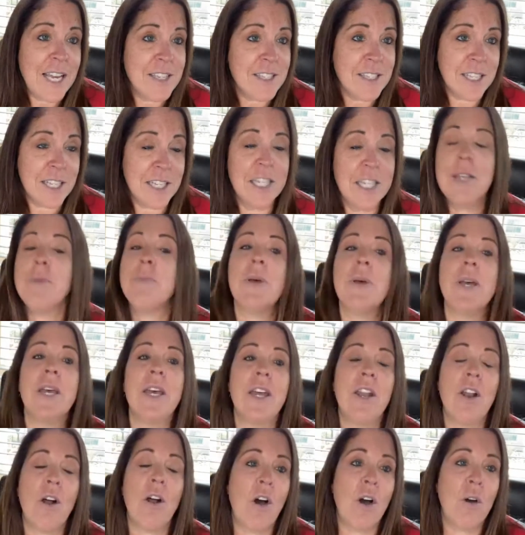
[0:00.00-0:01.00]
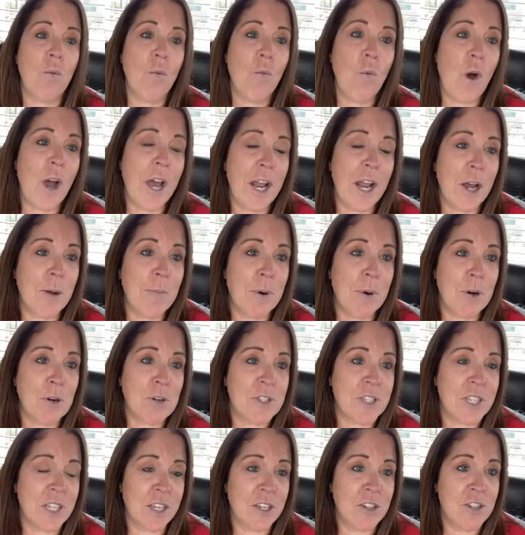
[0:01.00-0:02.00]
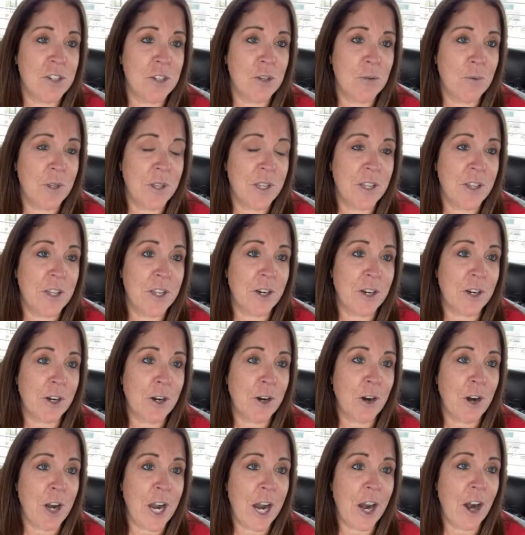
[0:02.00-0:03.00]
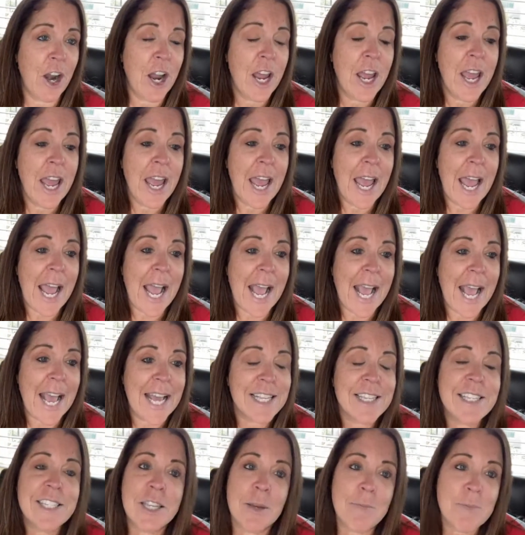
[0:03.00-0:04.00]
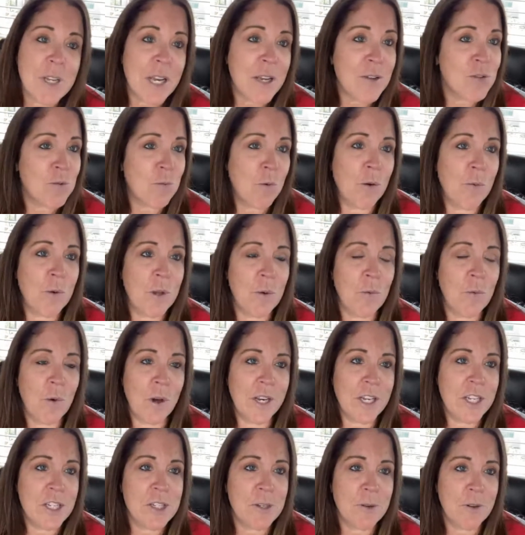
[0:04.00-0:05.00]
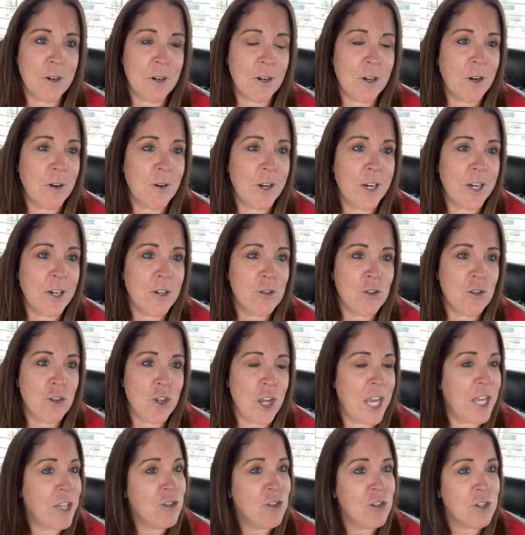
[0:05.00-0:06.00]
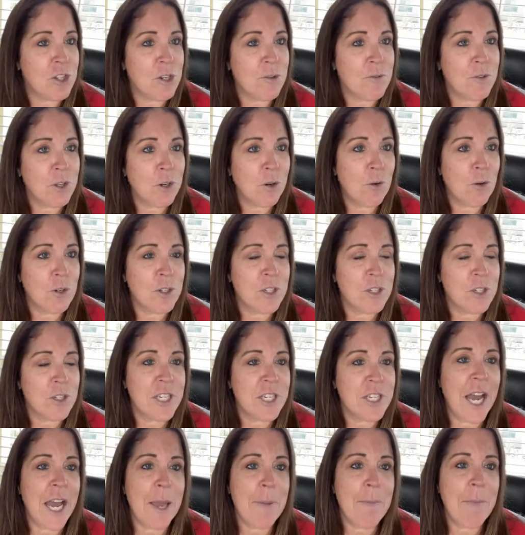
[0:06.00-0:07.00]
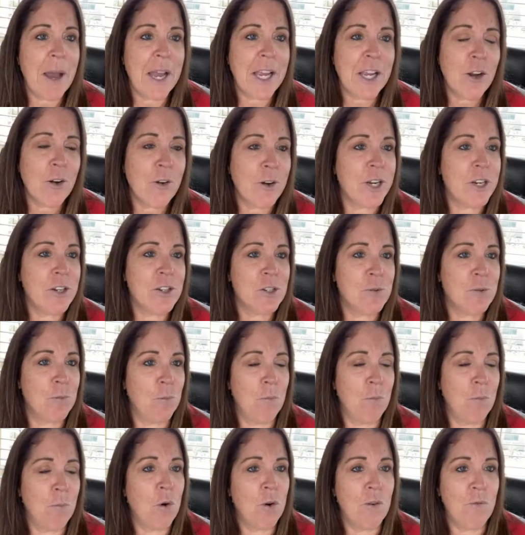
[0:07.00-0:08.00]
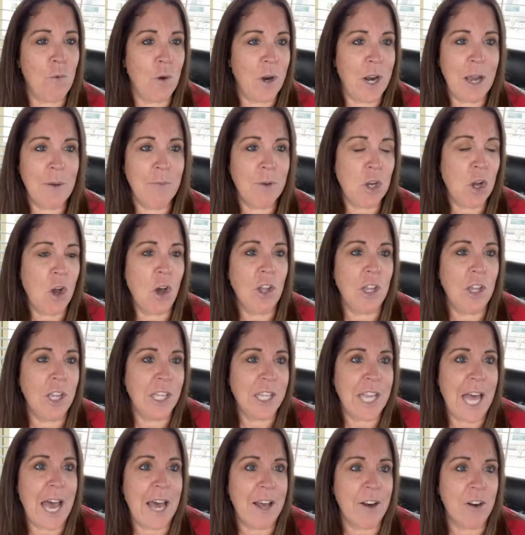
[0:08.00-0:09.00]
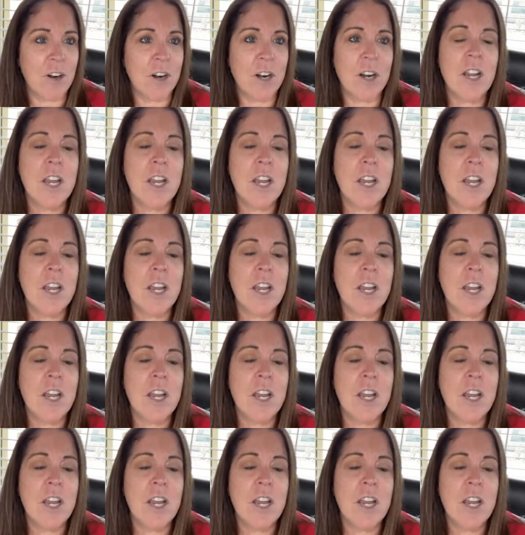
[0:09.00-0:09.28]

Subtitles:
the limit on what a person can do within their career. And sometimes what we want to do in our career changes over the course of time. My career is more of what I would call a ladder,